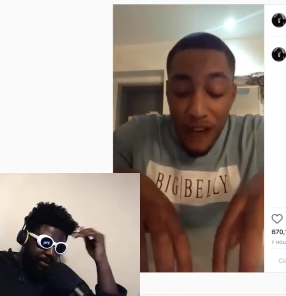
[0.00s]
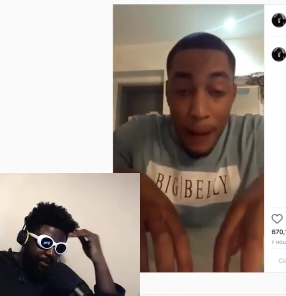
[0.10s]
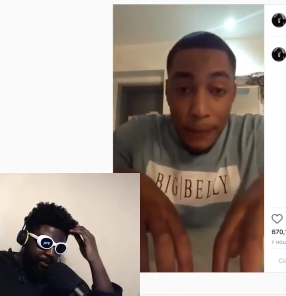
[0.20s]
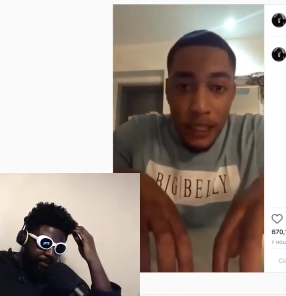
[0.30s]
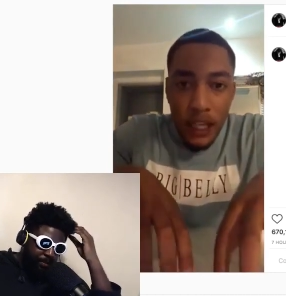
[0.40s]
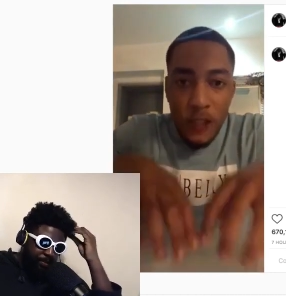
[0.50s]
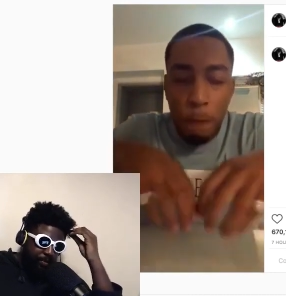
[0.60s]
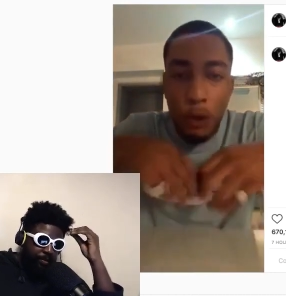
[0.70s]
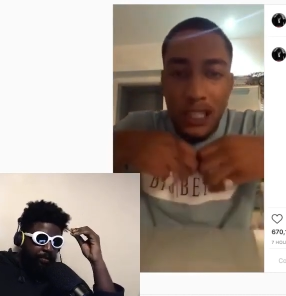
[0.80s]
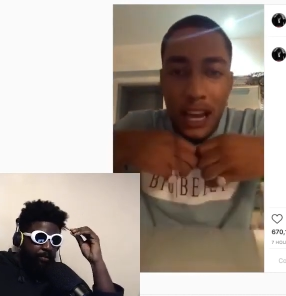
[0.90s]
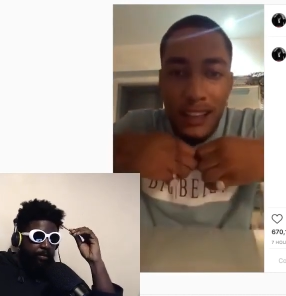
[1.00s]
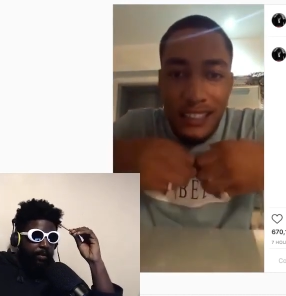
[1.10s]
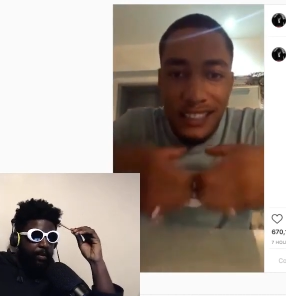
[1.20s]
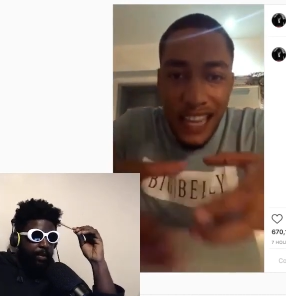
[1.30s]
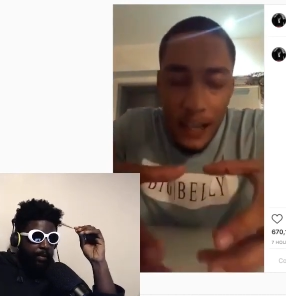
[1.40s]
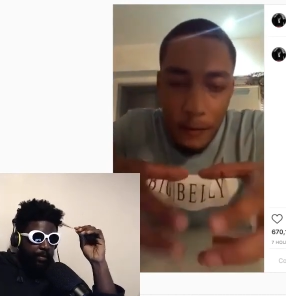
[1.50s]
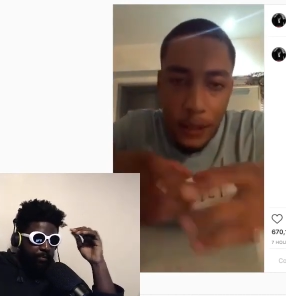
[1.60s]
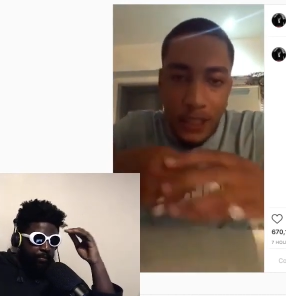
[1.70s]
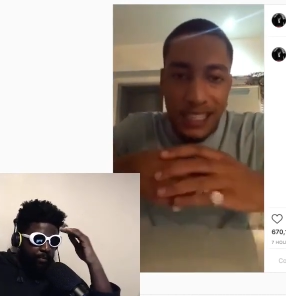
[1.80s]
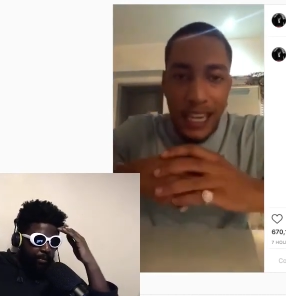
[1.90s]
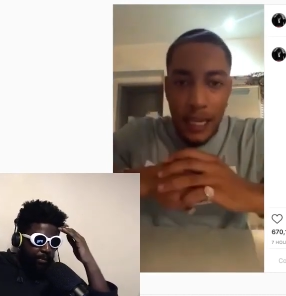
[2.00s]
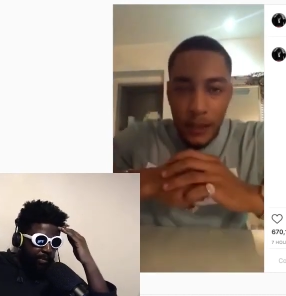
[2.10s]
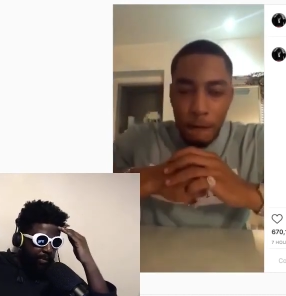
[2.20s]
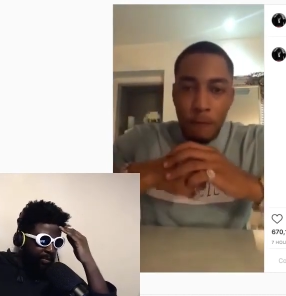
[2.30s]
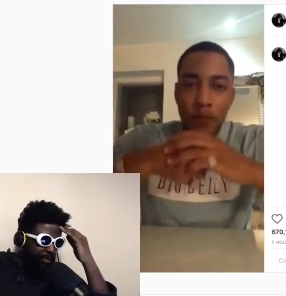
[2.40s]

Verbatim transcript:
Speaker 1: family has put out a statement saying